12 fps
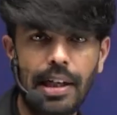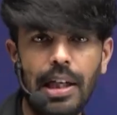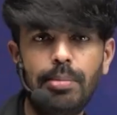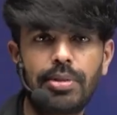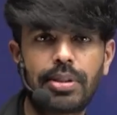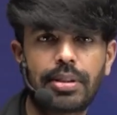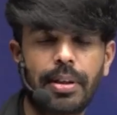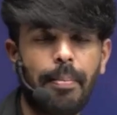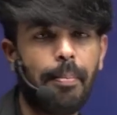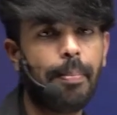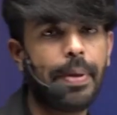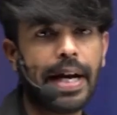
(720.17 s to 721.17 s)
limbs
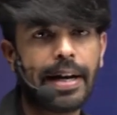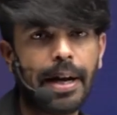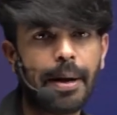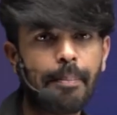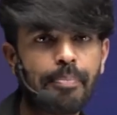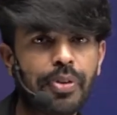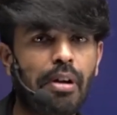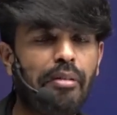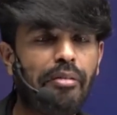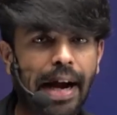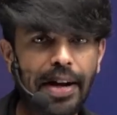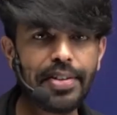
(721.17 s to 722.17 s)
bearing
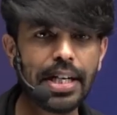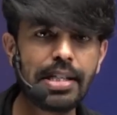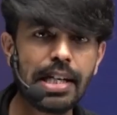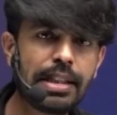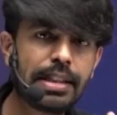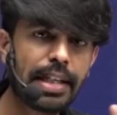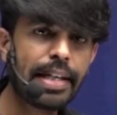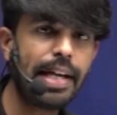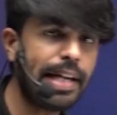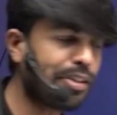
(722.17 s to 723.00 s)
five digits in each